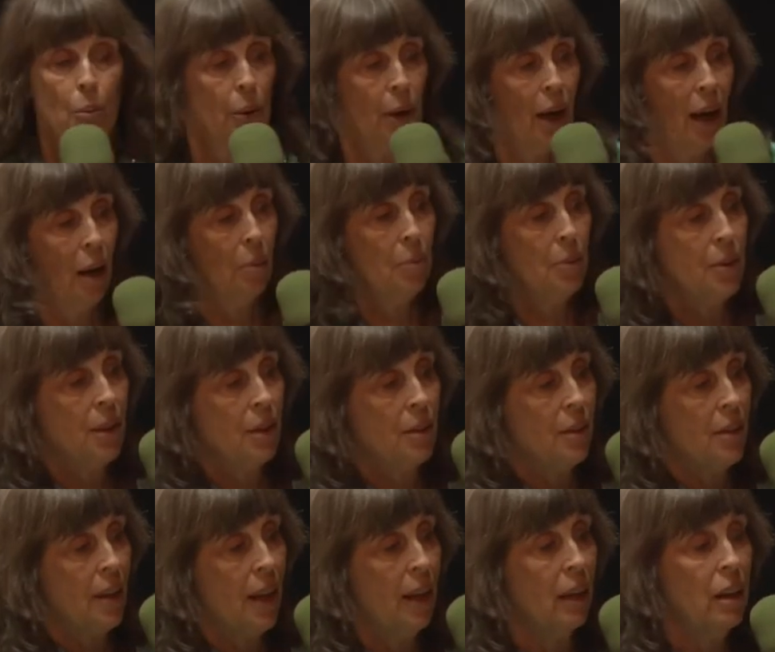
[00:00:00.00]
Perhaps
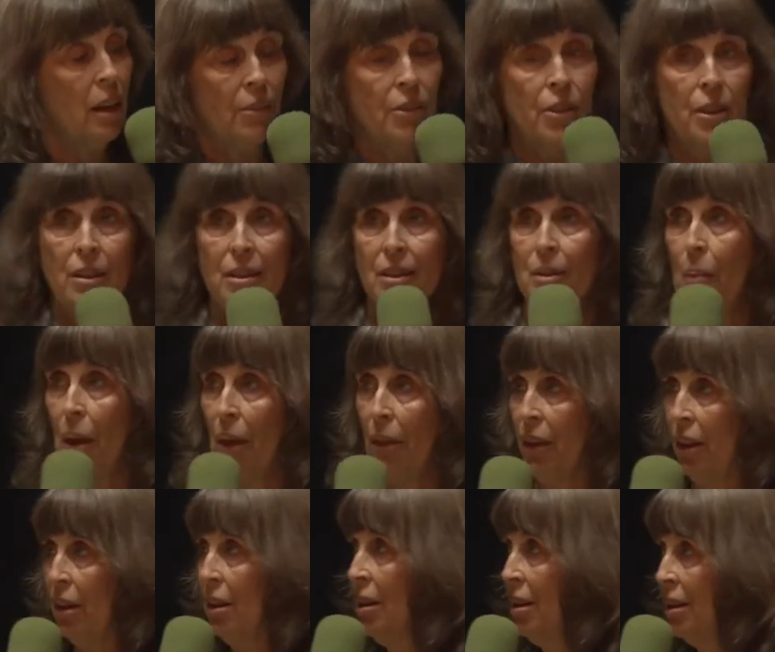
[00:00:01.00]
it's a governance
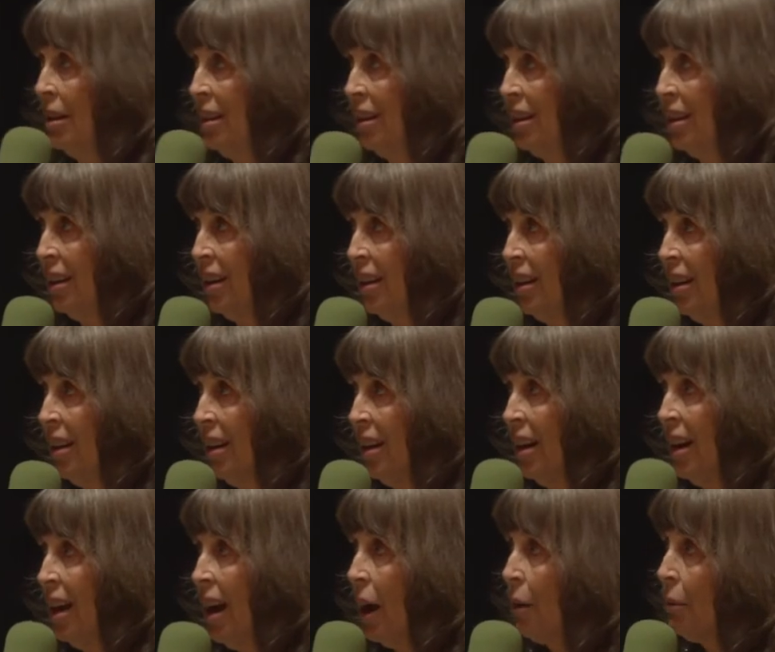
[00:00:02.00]
method.
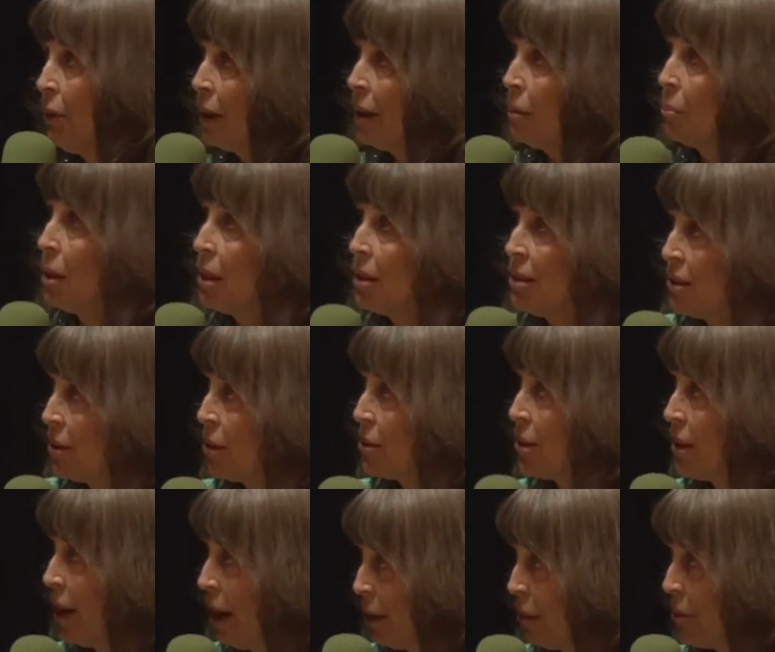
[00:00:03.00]
I recommend
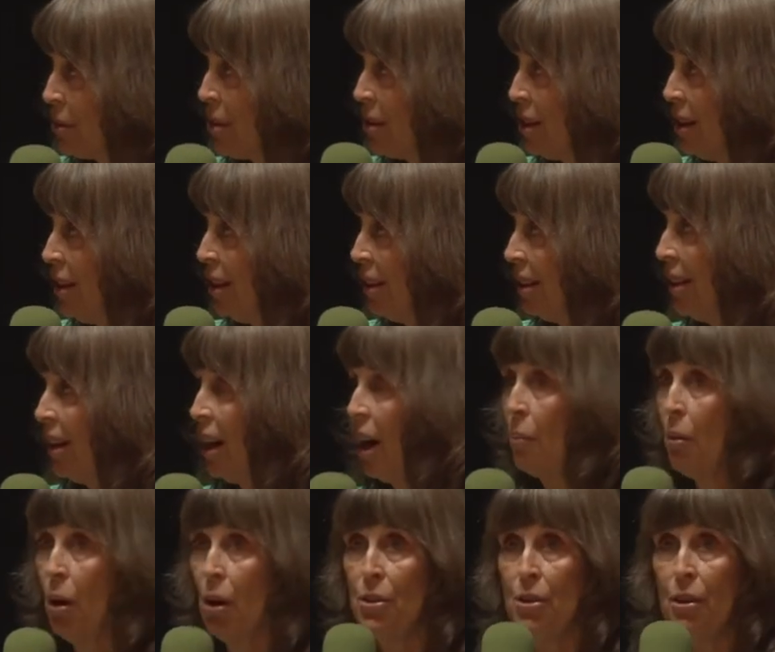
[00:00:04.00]
sociocracy.
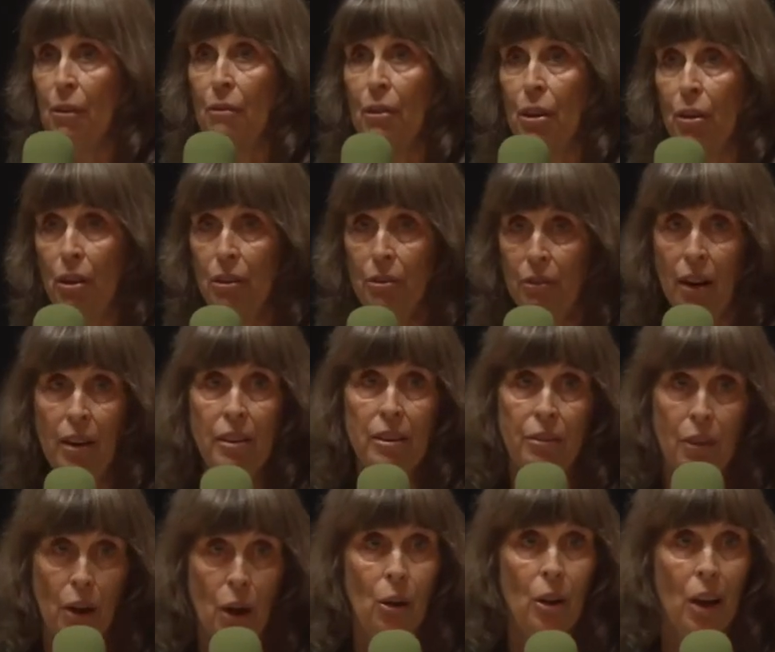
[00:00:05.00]
I'm also very
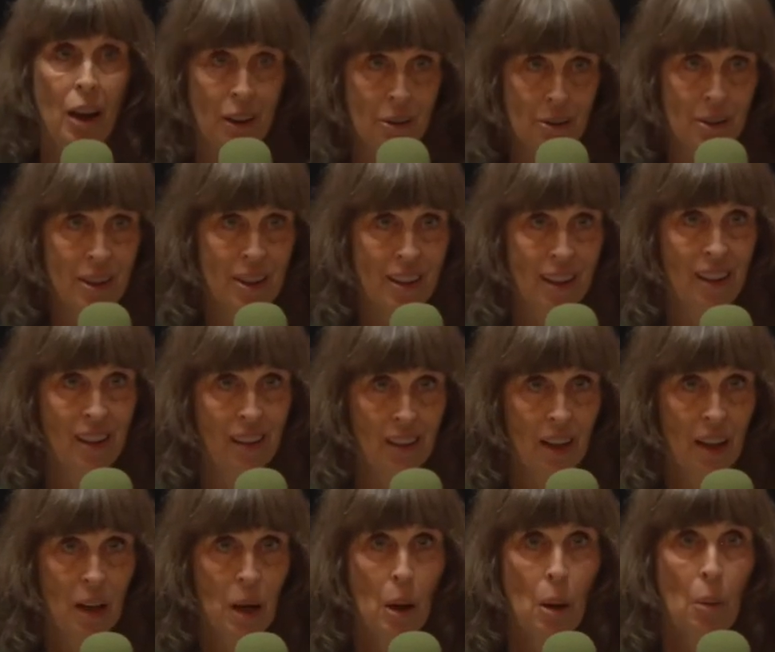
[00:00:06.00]
fond of holacracy.
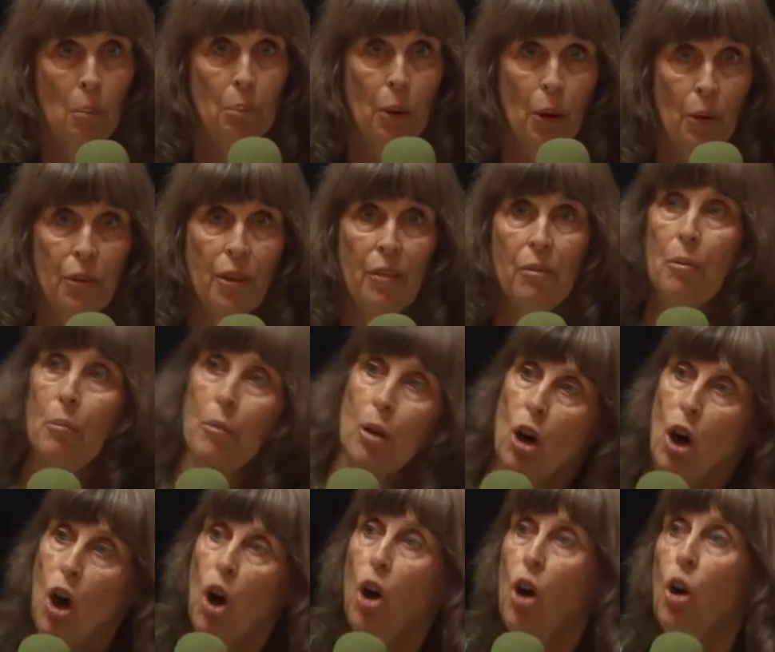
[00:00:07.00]
Both of them
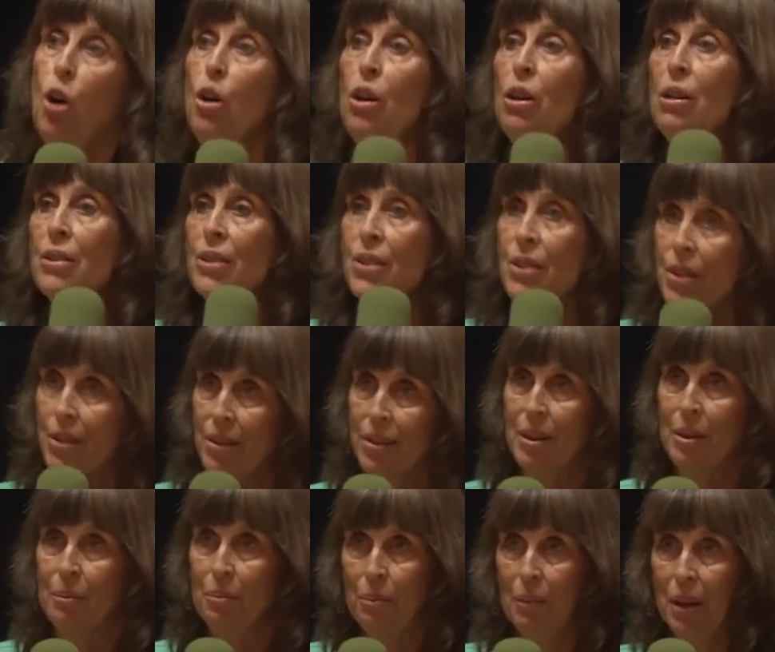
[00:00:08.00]
are whole
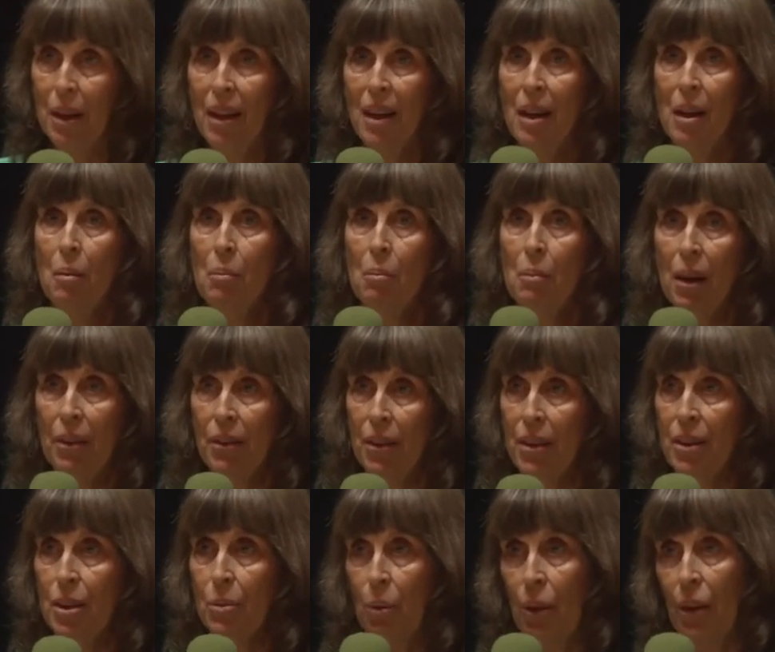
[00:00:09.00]
system
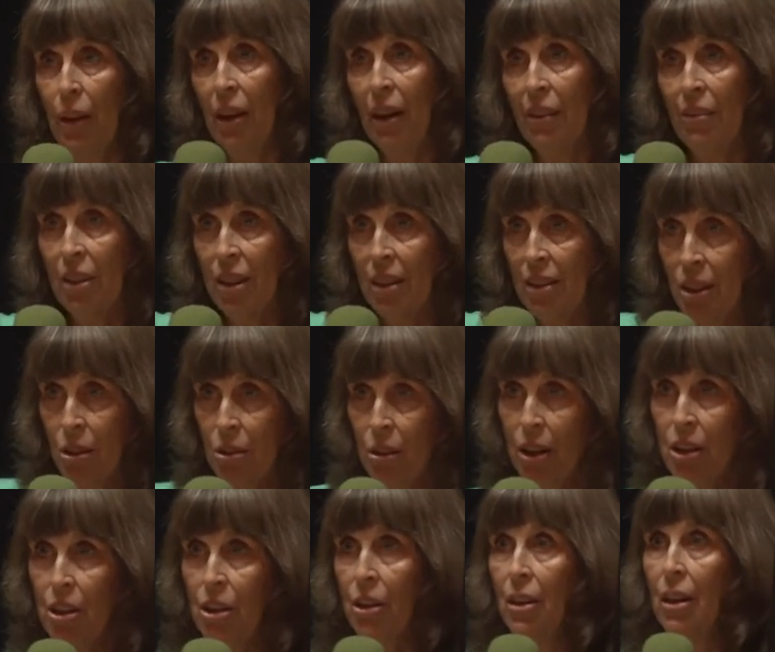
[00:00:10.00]
methods with a governance
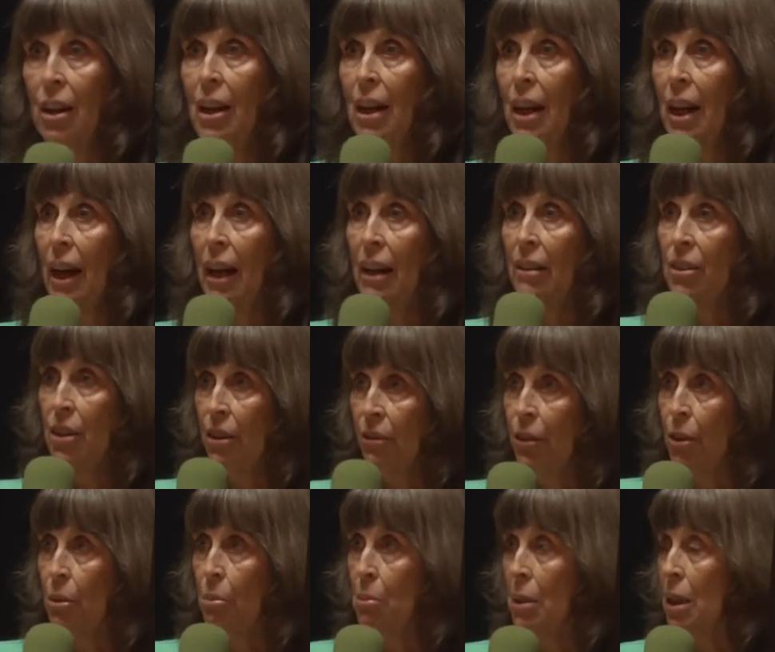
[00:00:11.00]
structure and
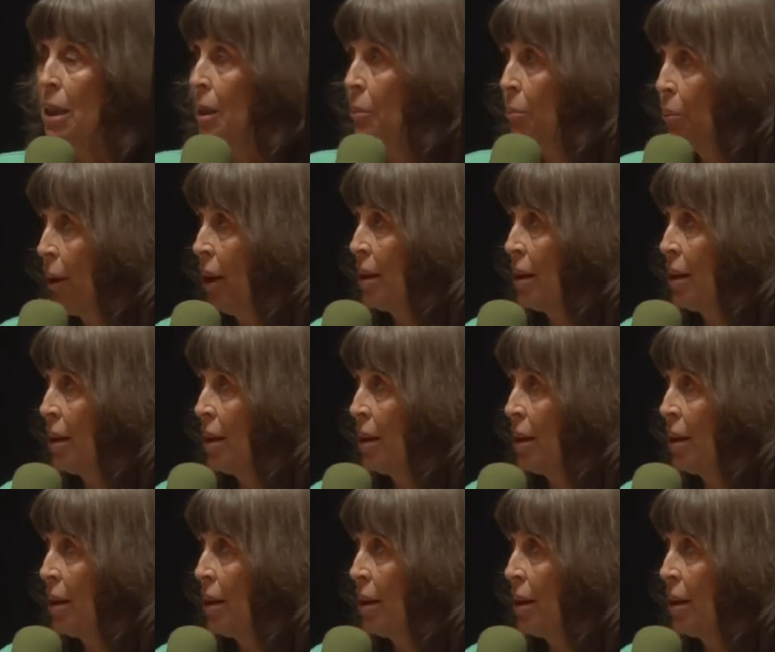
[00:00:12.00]
different meeting